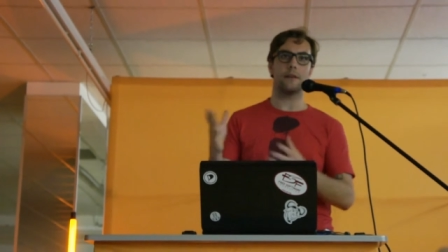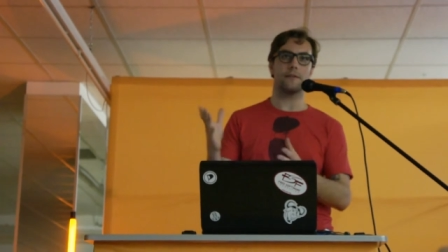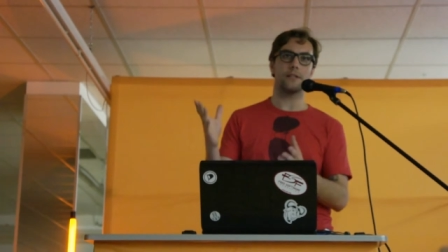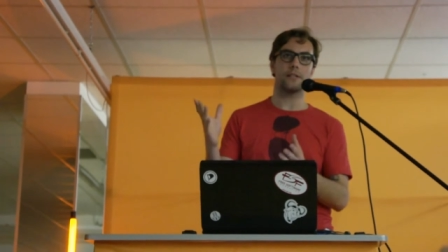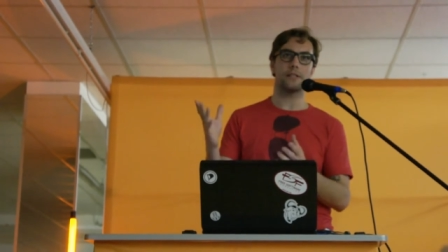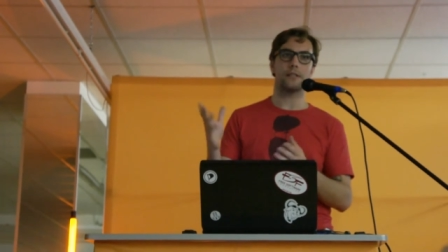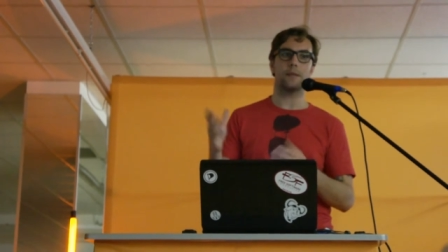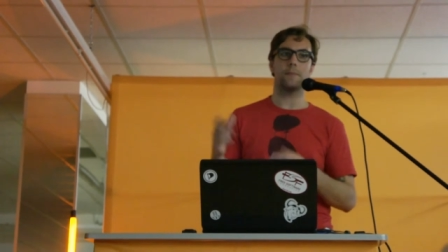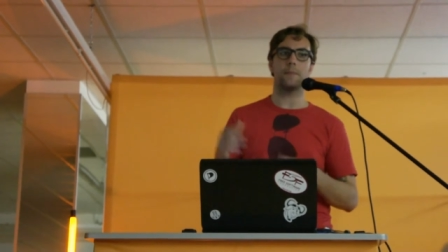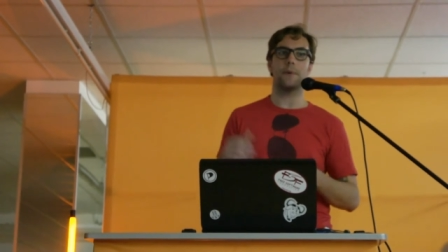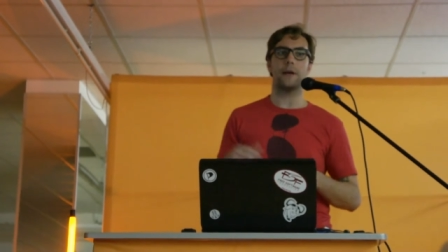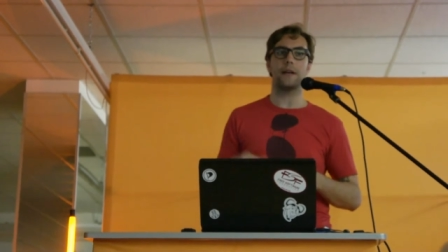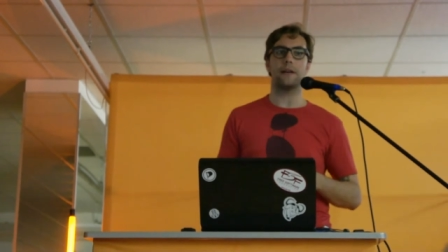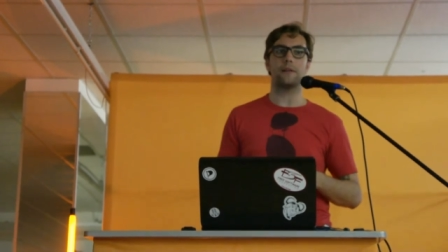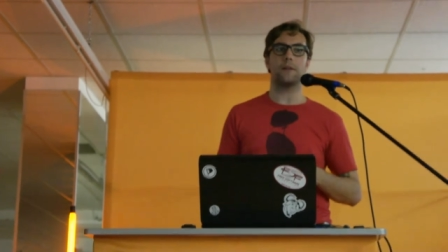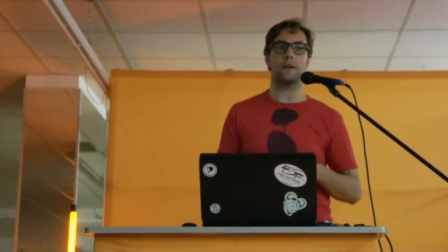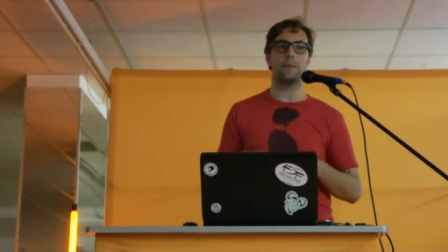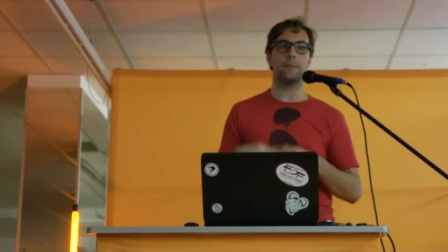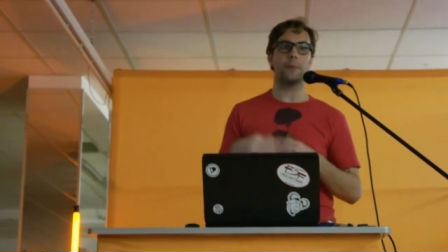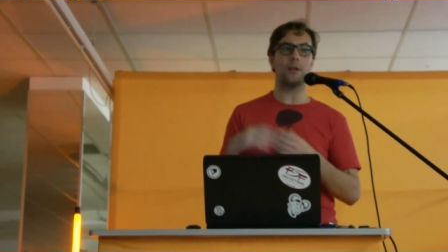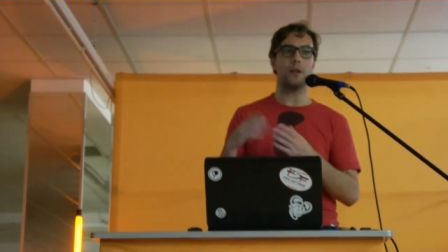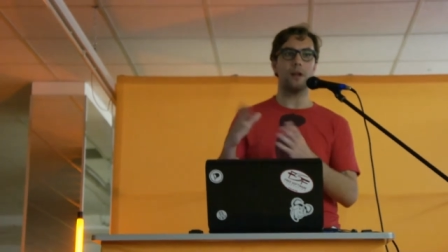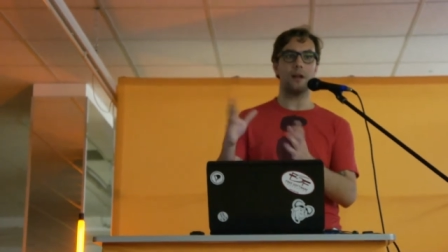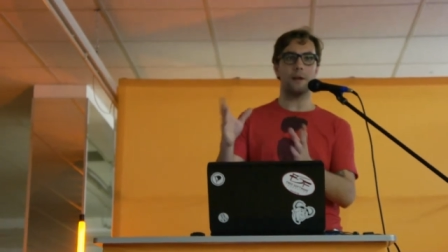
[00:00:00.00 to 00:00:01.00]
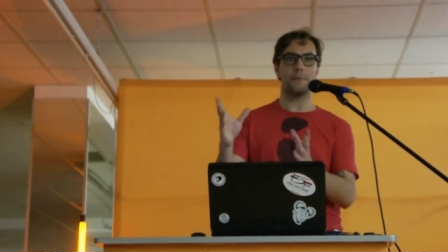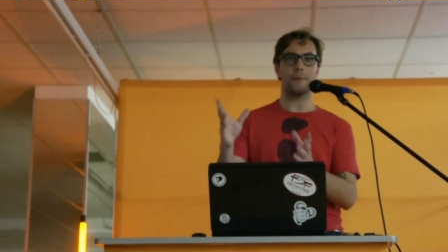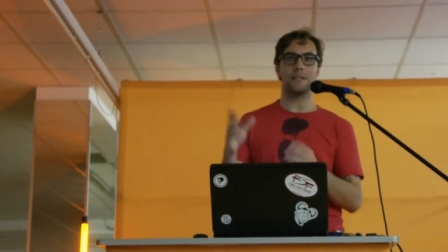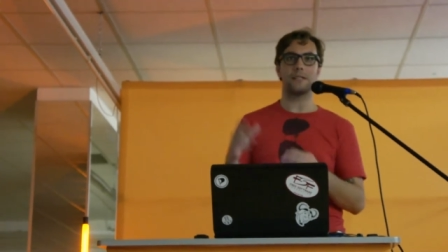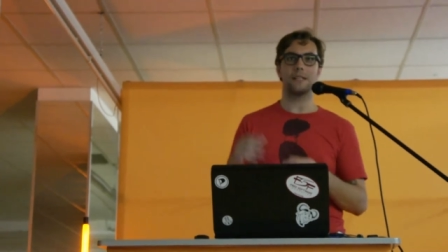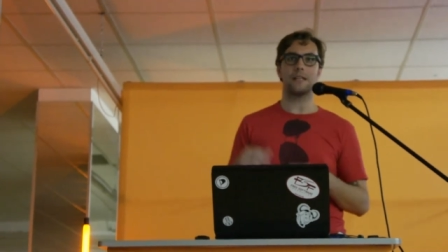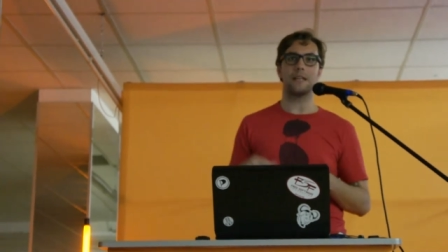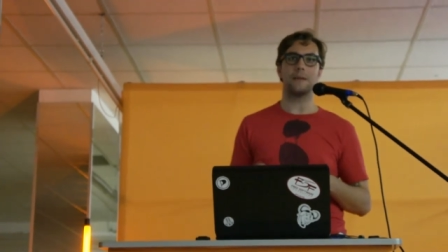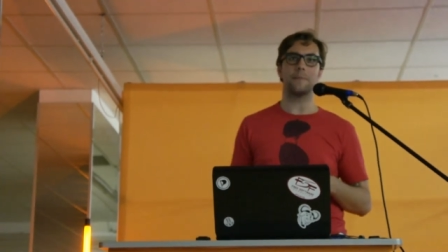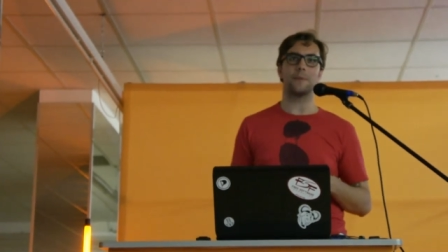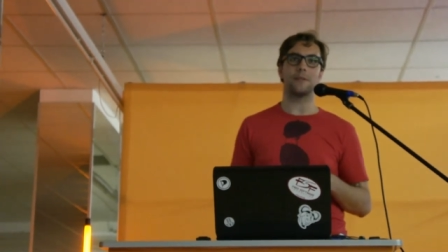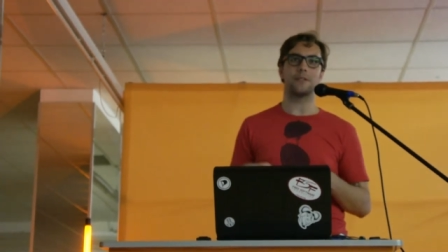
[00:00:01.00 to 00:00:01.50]
us some binary blob and to
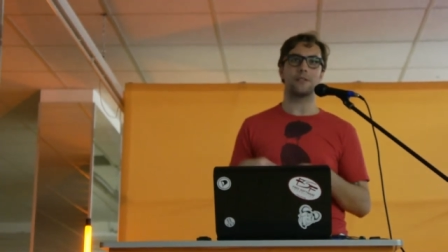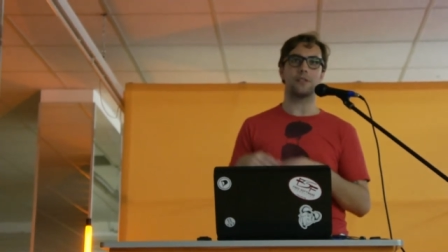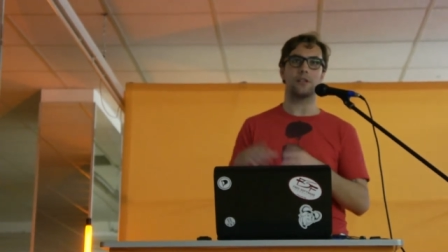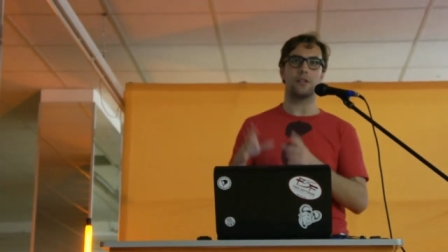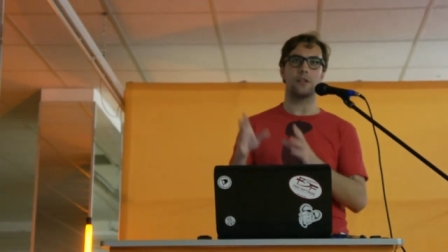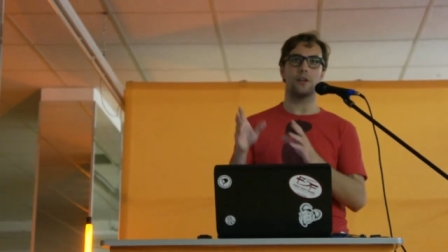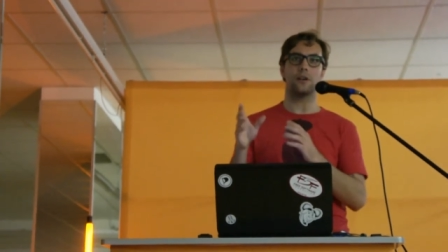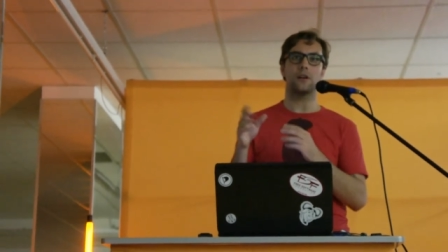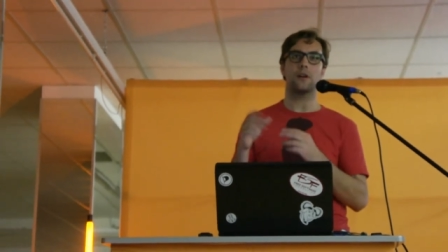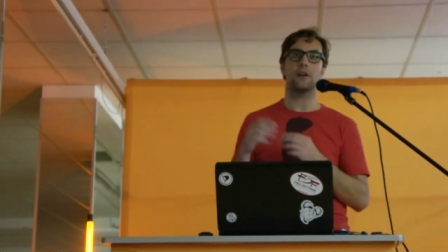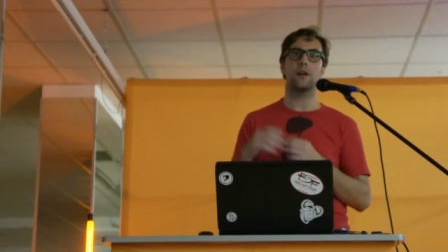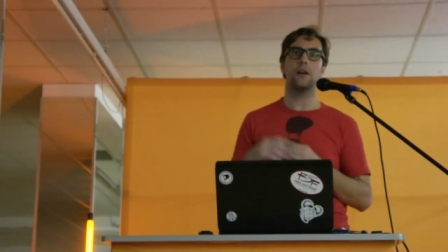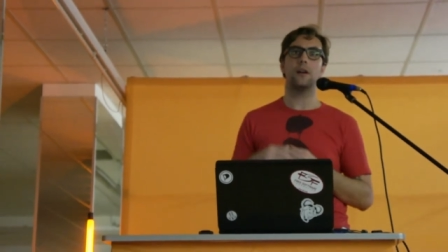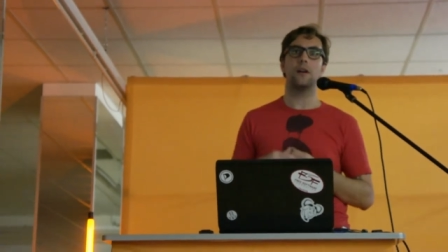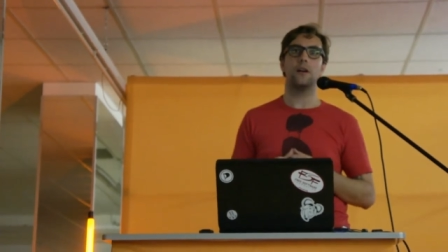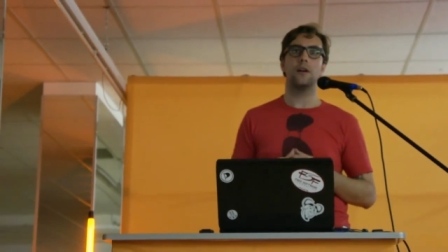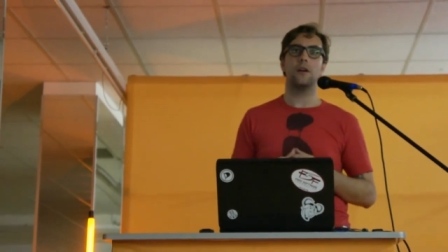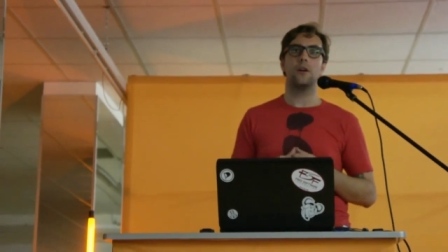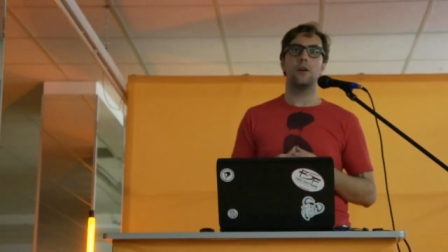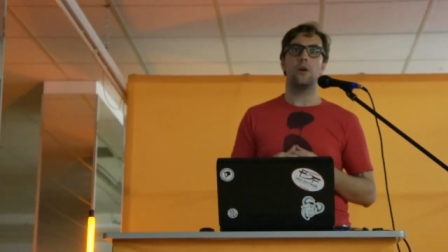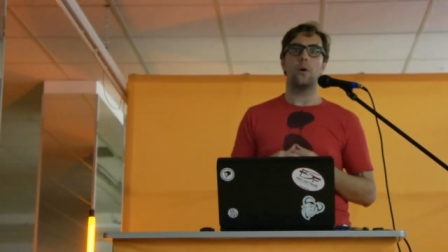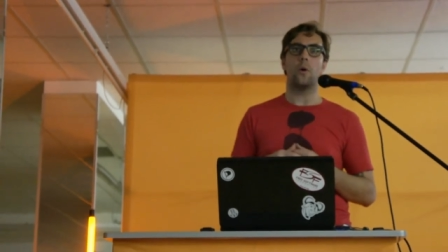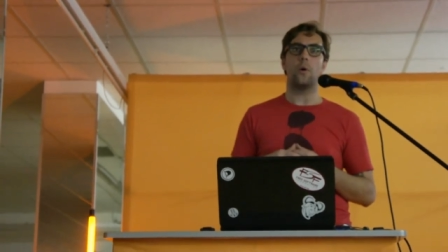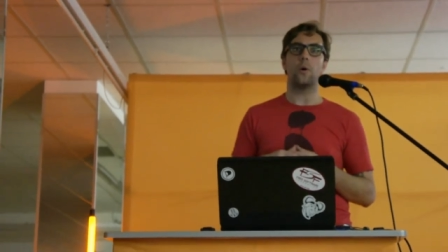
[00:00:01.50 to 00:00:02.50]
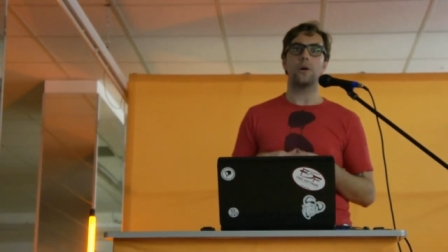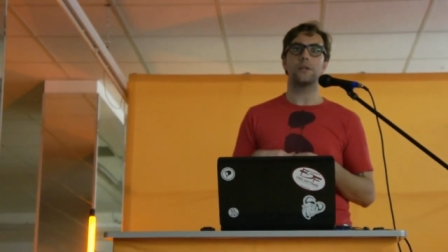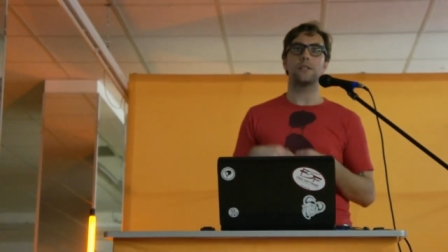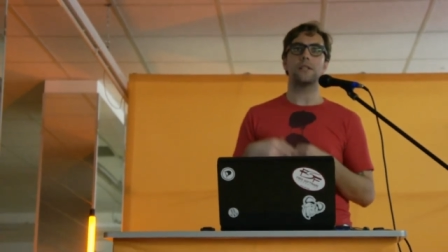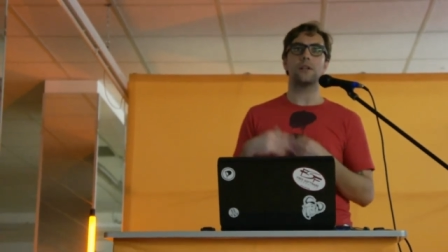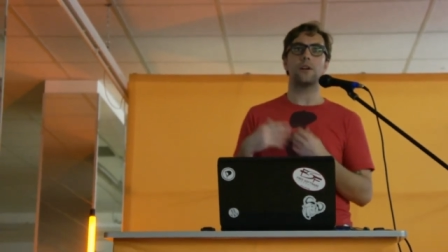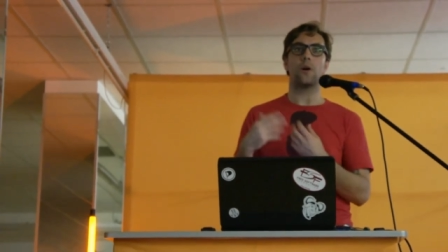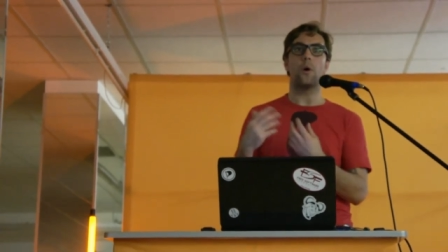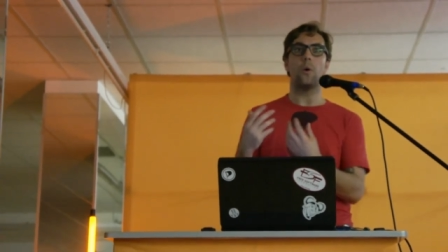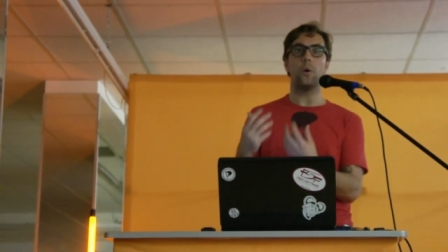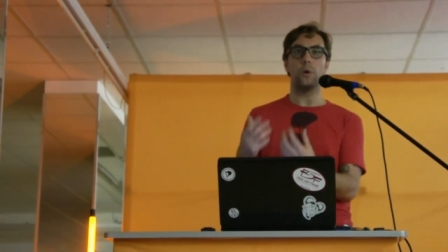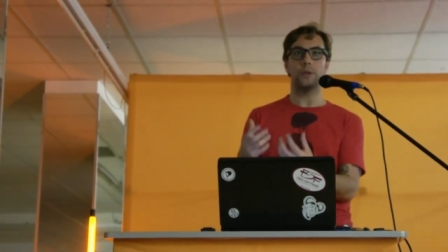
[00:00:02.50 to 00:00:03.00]
keep us secure, or to
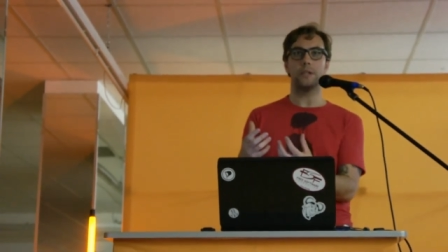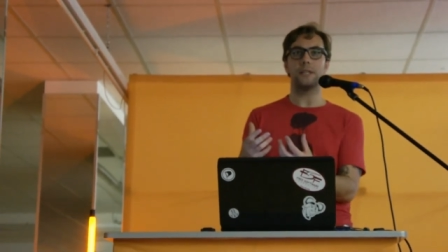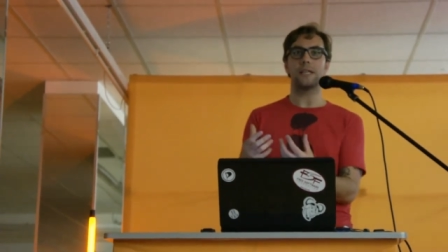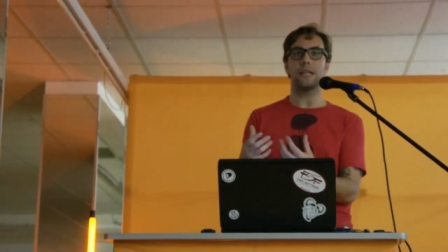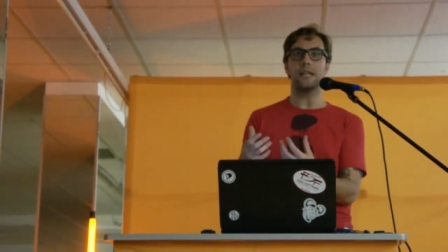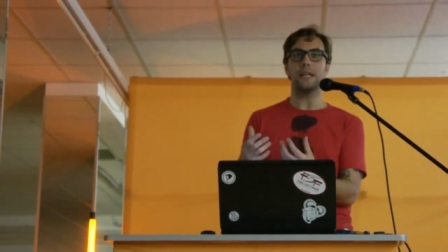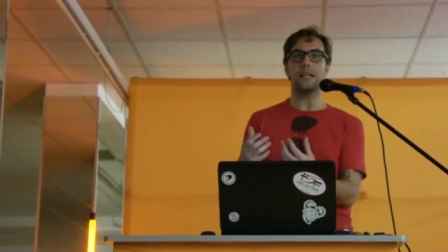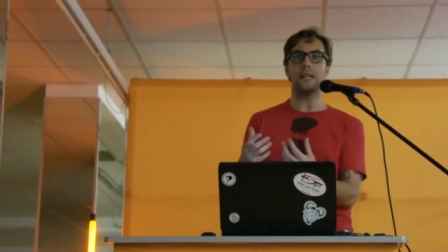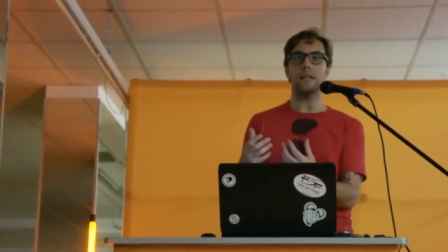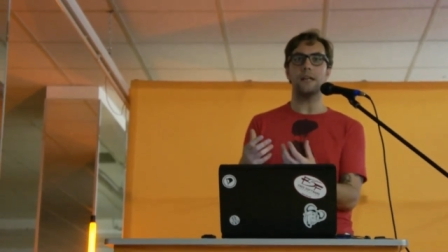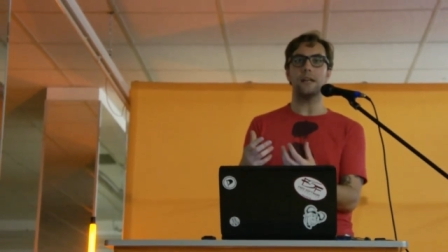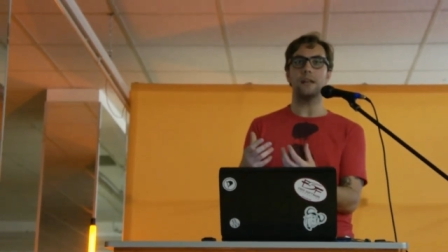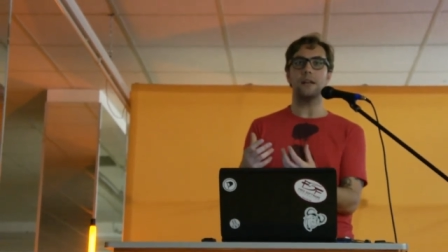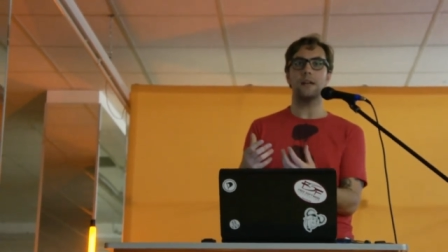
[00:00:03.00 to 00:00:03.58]
hold a key,